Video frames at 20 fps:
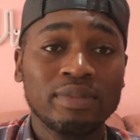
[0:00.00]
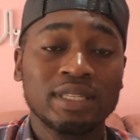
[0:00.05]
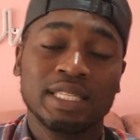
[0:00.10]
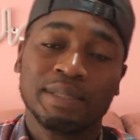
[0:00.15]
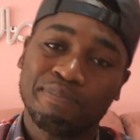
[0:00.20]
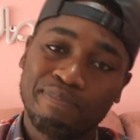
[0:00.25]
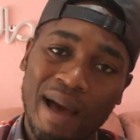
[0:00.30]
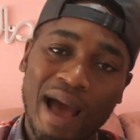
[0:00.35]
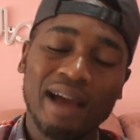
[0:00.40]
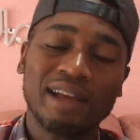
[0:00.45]

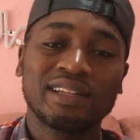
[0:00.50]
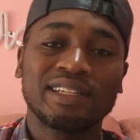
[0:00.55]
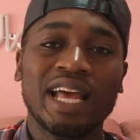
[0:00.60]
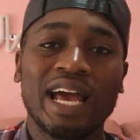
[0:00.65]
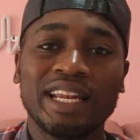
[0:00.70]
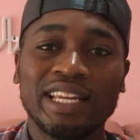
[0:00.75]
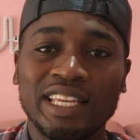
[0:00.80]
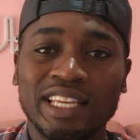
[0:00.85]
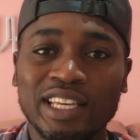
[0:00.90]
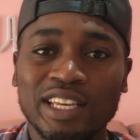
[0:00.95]
Spang
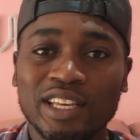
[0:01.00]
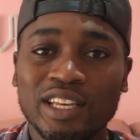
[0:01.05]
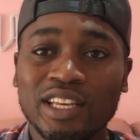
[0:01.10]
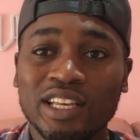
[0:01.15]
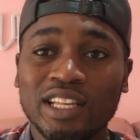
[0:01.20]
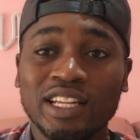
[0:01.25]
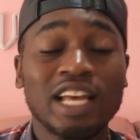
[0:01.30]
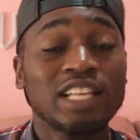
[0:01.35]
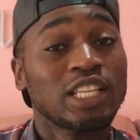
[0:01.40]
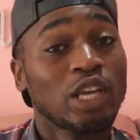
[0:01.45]
Daddy.
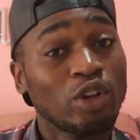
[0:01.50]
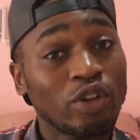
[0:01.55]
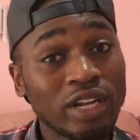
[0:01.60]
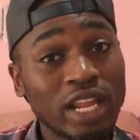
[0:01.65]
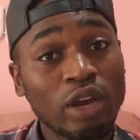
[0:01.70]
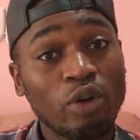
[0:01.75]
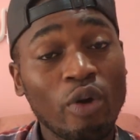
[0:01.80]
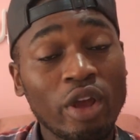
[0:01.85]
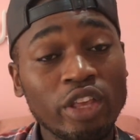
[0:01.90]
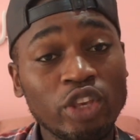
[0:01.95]
That's
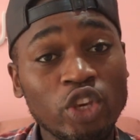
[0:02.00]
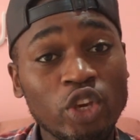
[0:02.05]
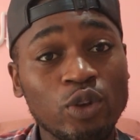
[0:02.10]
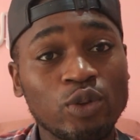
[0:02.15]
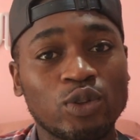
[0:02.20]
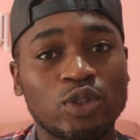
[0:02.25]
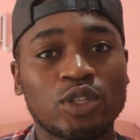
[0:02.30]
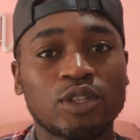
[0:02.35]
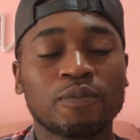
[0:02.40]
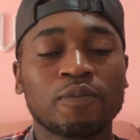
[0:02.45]
another great
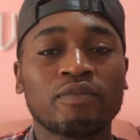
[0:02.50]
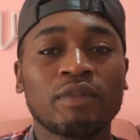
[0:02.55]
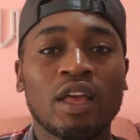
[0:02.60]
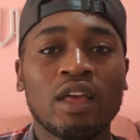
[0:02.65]
news.